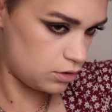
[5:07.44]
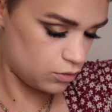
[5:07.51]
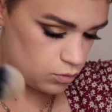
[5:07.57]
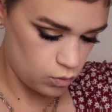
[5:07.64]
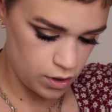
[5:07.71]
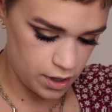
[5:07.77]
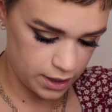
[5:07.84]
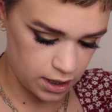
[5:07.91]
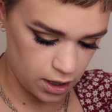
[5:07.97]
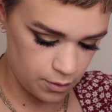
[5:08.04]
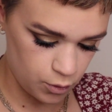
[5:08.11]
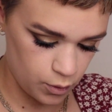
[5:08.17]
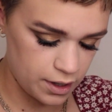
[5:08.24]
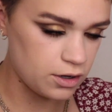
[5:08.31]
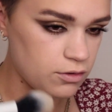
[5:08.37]
you can work it
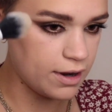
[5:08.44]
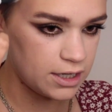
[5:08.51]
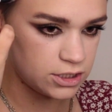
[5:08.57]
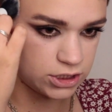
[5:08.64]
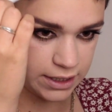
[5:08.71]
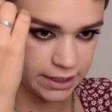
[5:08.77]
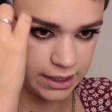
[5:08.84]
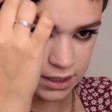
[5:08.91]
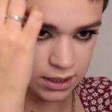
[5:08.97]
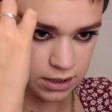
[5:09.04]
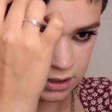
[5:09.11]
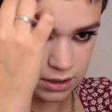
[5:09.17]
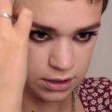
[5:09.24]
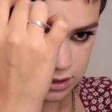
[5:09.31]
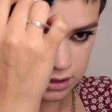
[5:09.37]
up quite gradually.
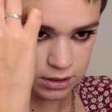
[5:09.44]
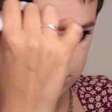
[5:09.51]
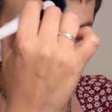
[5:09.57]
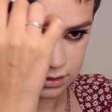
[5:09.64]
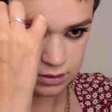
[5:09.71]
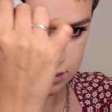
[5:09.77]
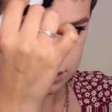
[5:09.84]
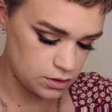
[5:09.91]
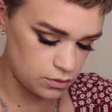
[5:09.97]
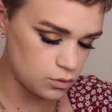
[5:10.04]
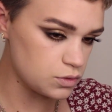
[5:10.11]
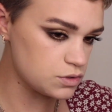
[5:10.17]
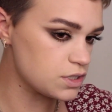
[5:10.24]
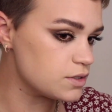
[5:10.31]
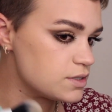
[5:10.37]
So
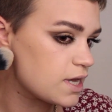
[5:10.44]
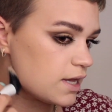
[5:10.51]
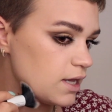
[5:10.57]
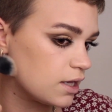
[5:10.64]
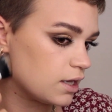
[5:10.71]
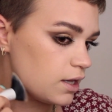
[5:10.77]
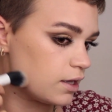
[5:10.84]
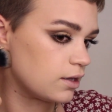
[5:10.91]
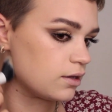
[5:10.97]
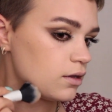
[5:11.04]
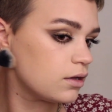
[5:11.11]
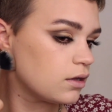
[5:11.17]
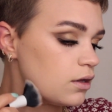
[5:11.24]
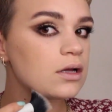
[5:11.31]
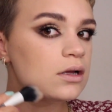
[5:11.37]
also taking it
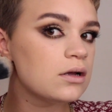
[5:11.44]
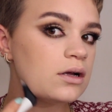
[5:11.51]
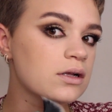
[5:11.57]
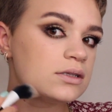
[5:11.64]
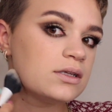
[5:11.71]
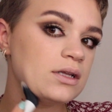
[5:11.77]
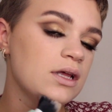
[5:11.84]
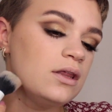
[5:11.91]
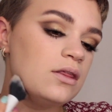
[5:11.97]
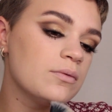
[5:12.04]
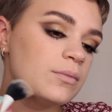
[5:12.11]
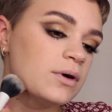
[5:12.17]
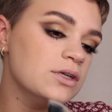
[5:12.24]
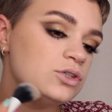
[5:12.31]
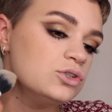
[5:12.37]
underneath
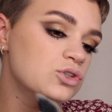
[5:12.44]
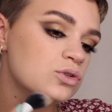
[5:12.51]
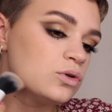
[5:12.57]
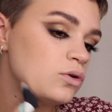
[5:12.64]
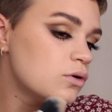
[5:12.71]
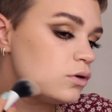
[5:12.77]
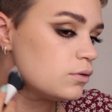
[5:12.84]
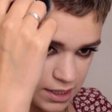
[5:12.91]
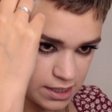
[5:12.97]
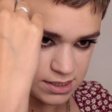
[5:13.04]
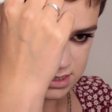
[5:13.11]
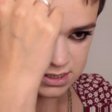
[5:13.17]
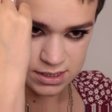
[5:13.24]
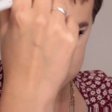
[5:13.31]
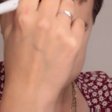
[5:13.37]
my jaw,
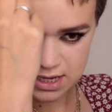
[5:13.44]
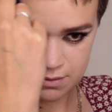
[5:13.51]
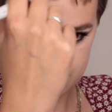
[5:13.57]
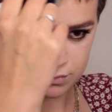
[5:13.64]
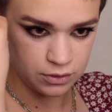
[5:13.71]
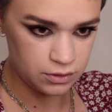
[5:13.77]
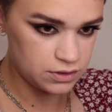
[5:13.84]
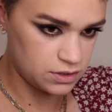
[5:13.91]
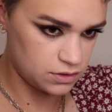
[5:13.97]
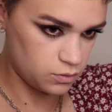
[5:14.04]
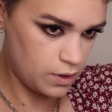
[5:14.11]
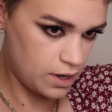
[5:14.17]
into the temples as